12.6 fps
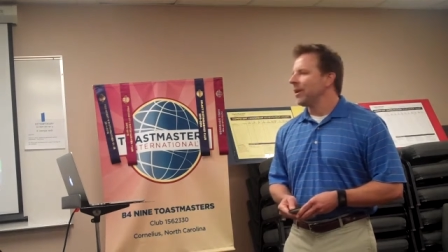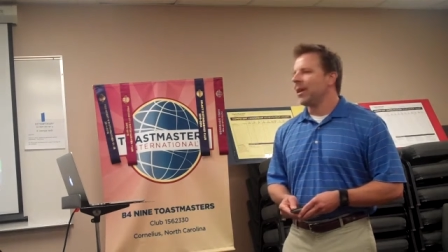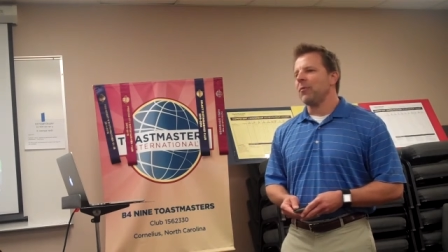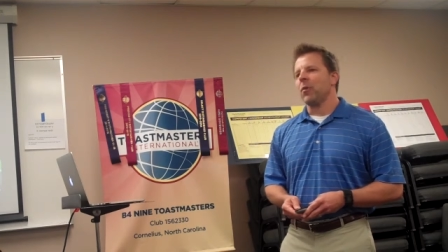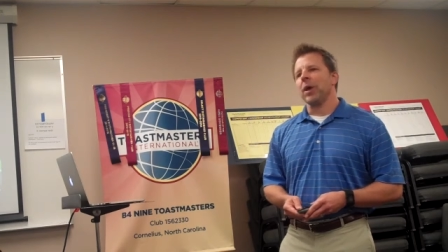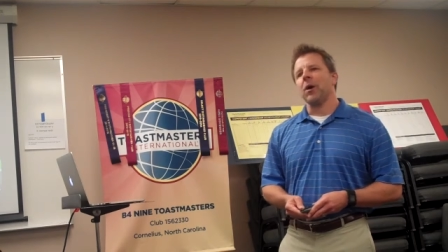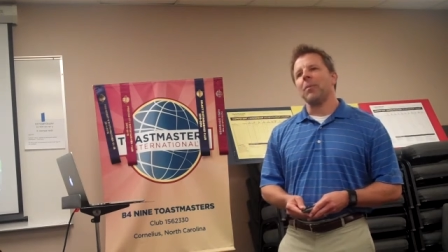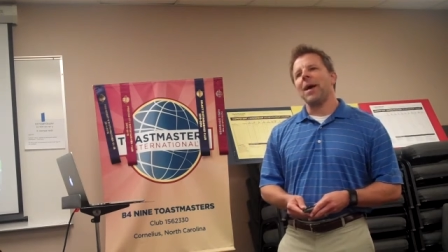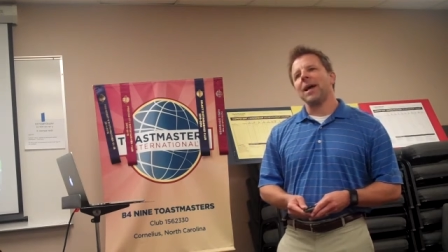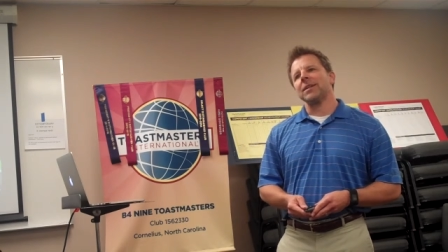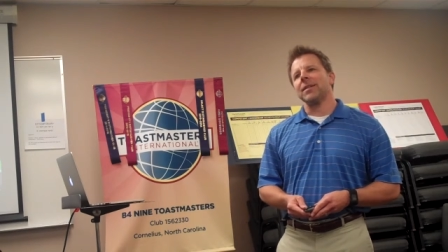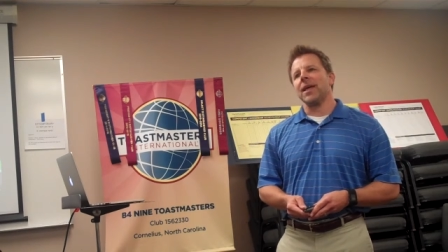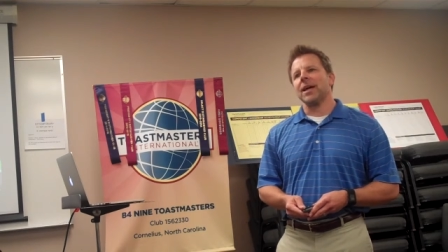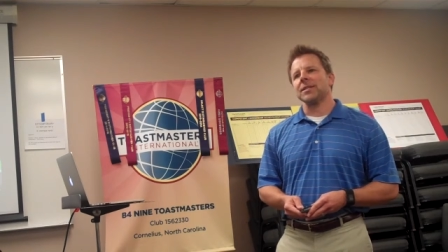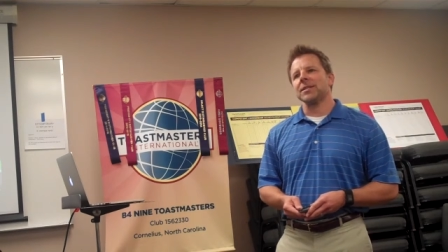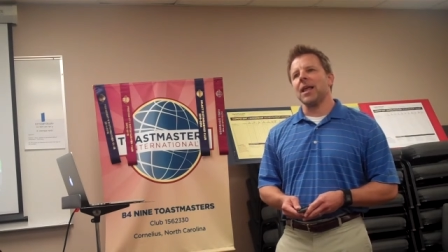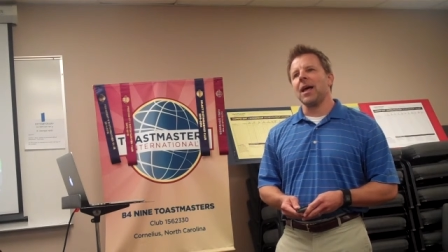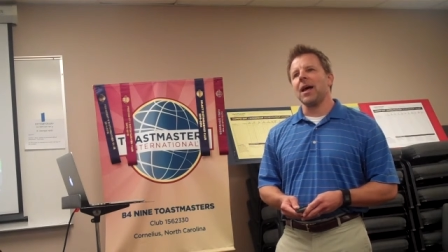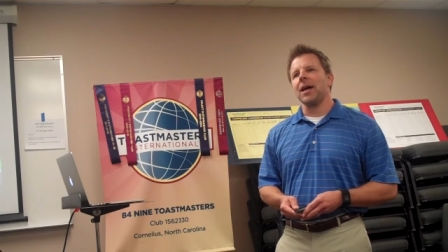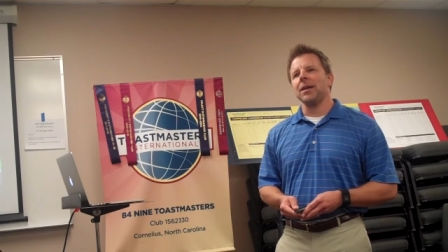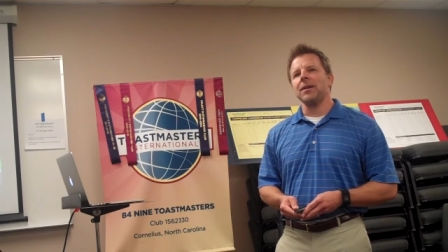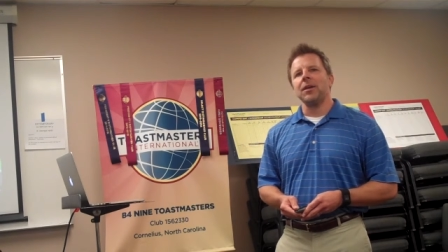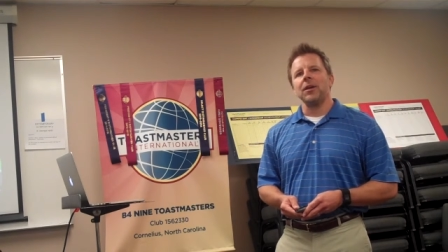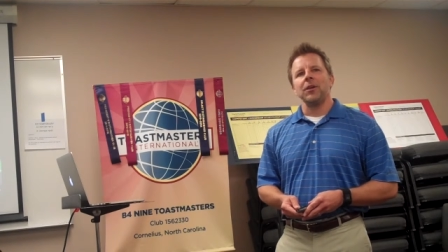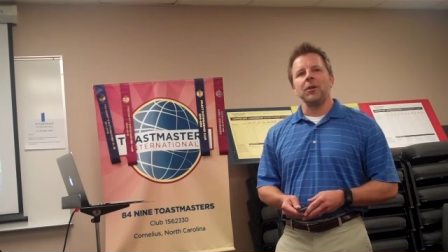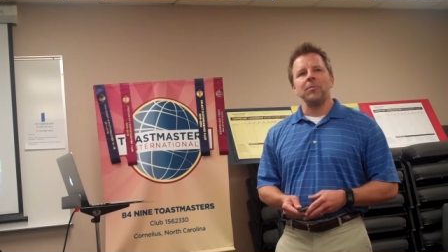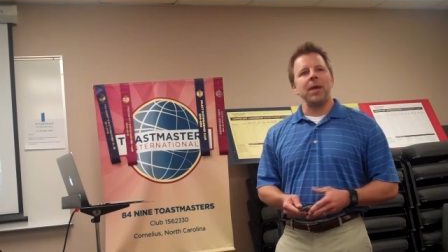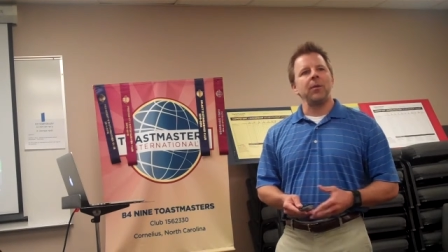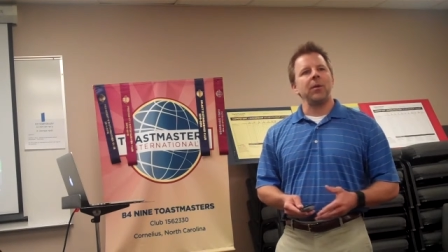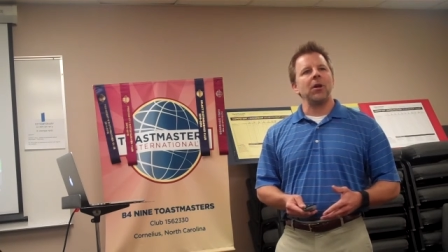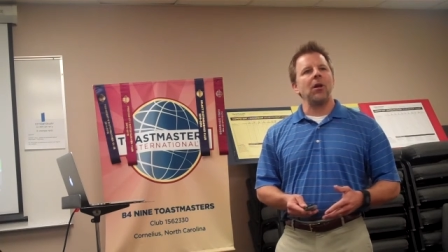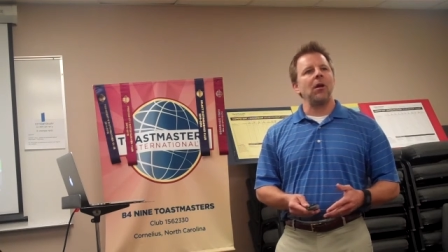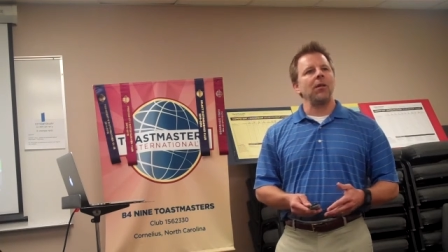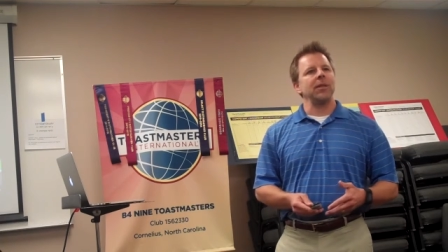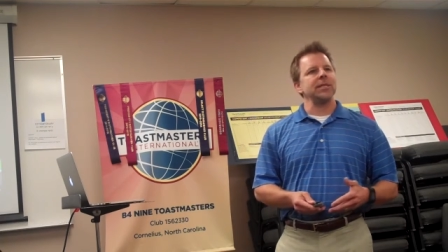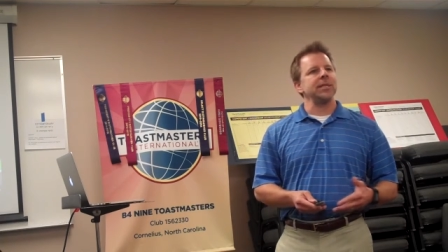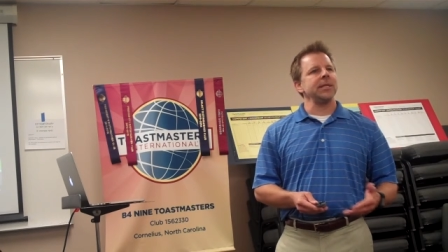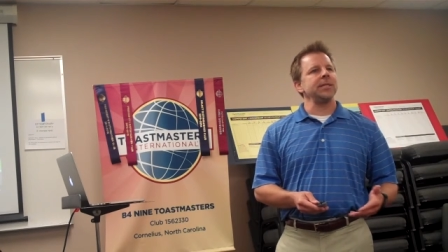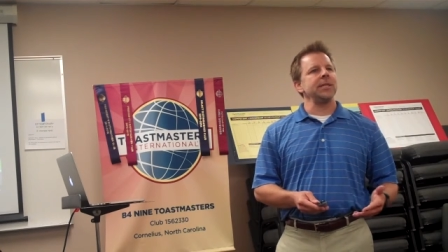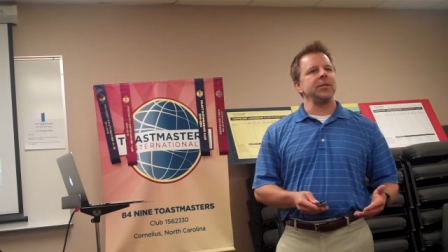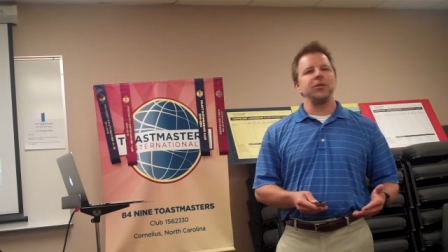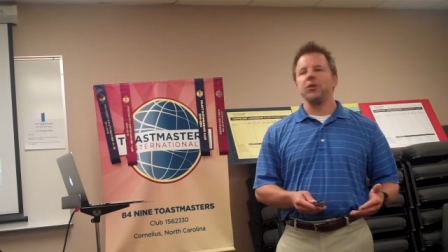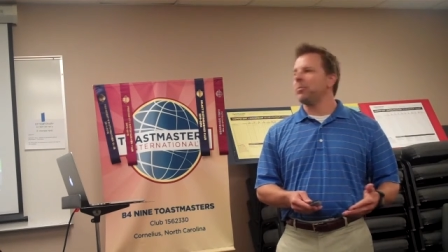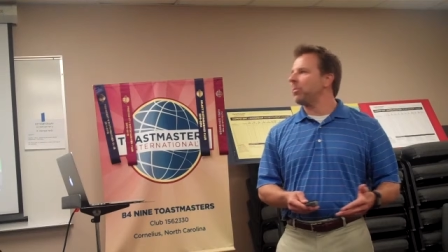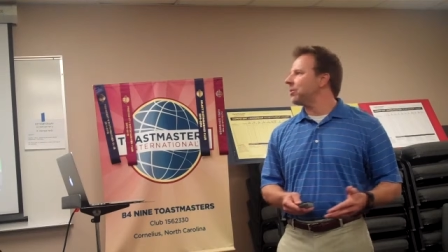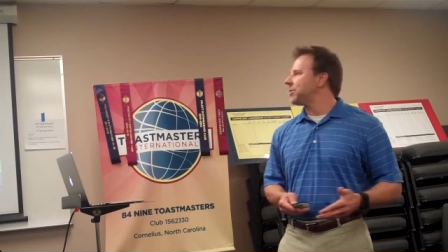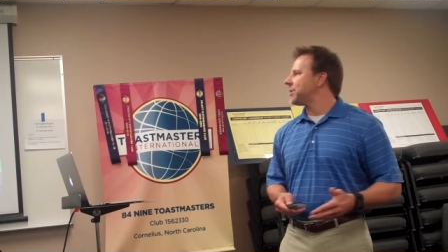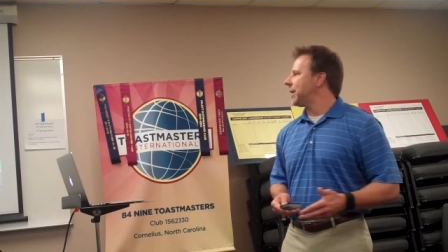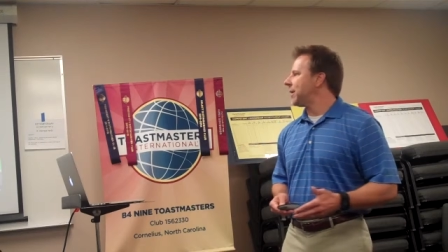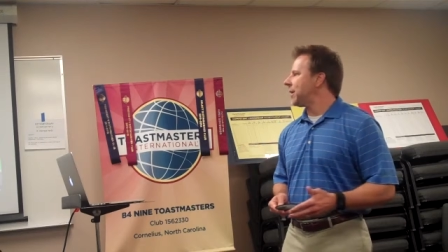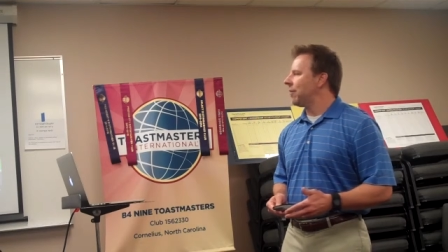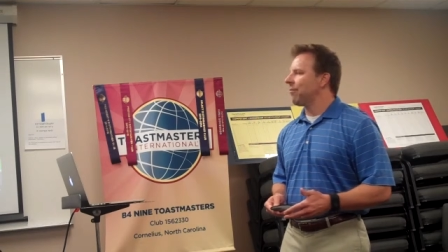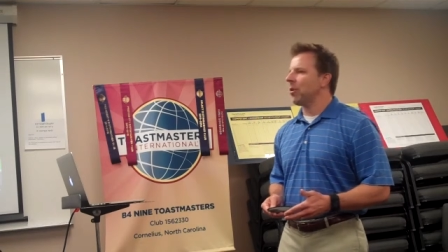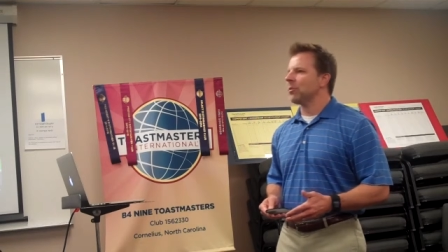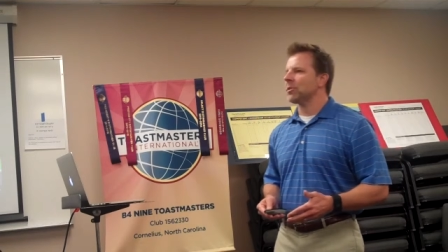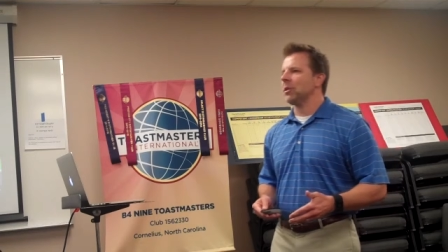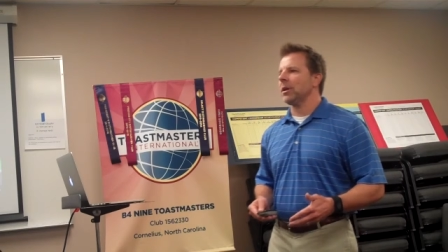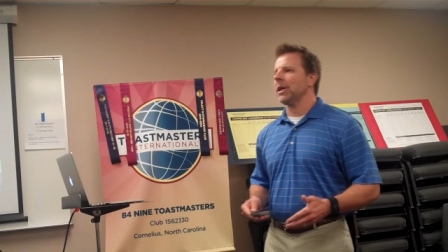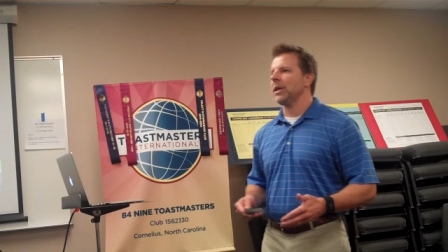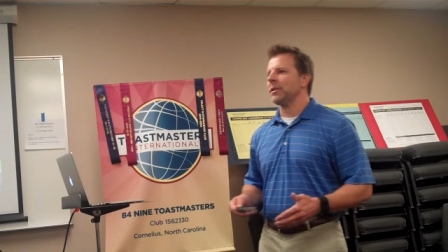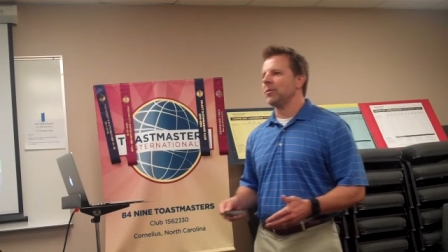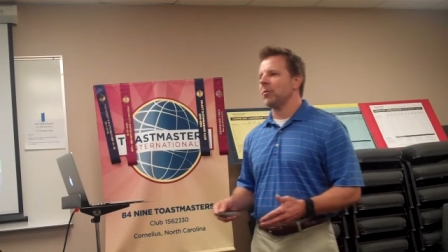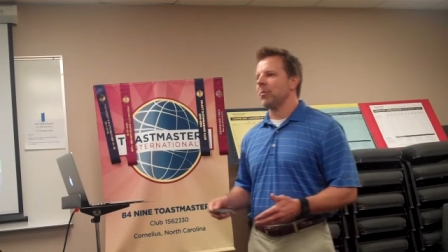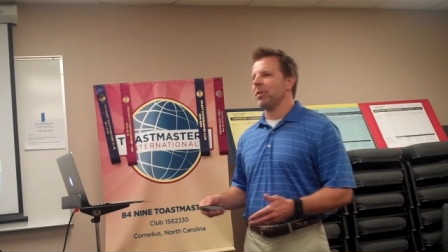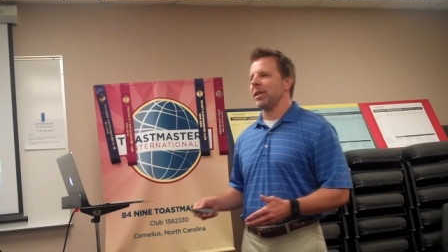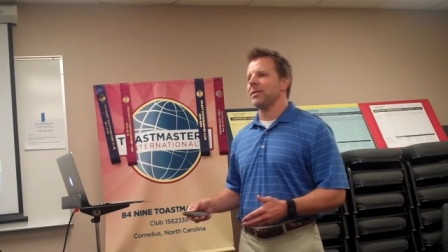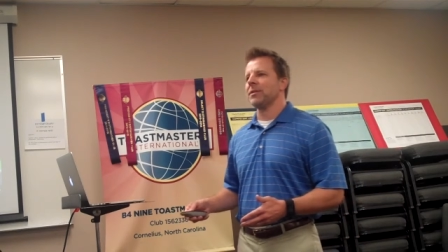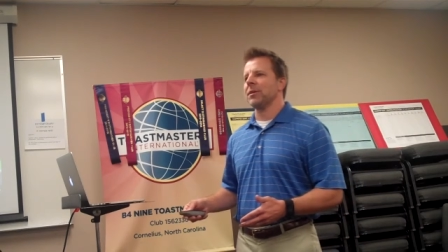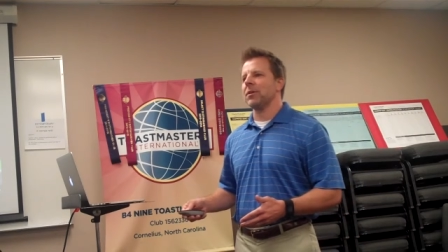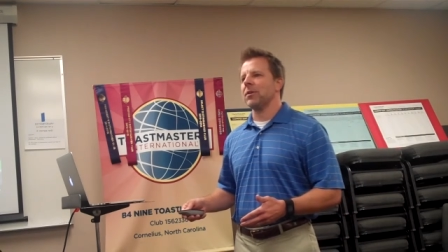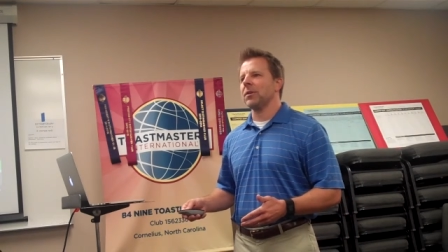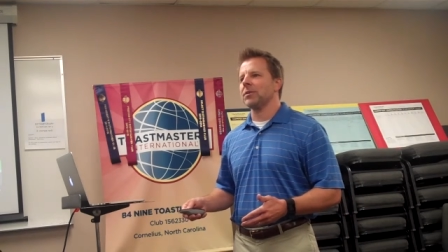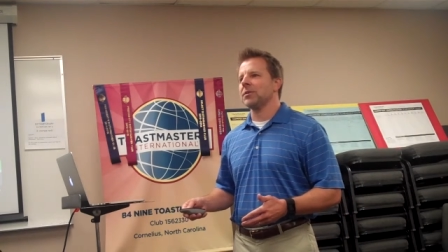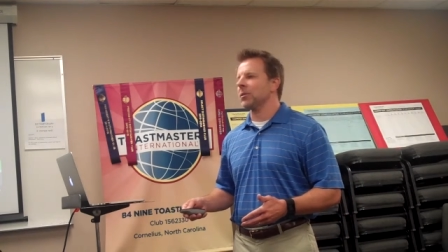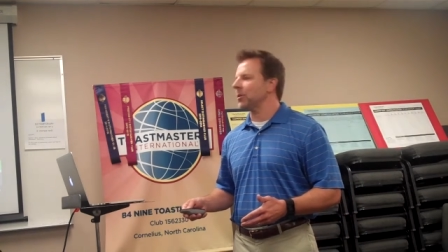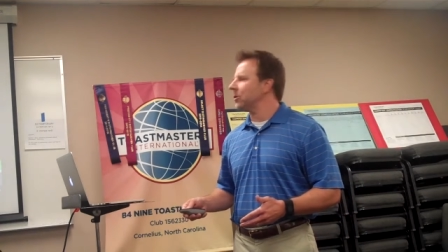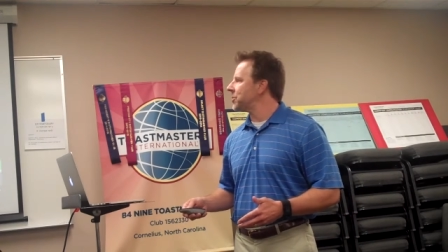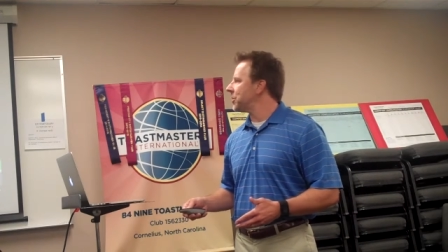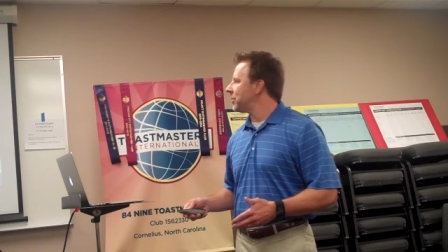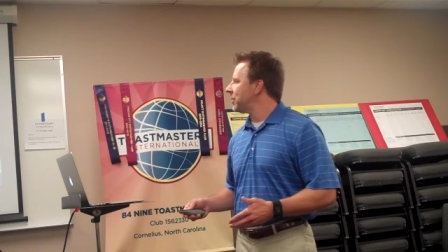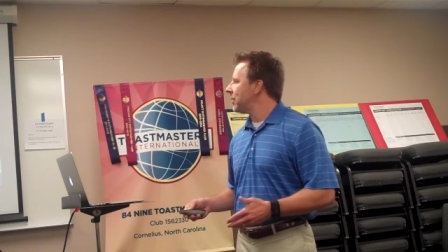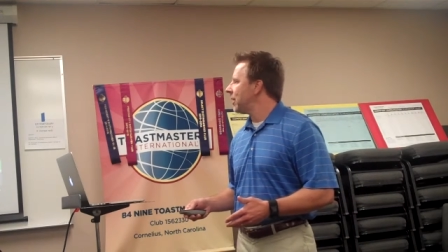If we go back to that slide, you may recall that 62% of those looking to replace their current solution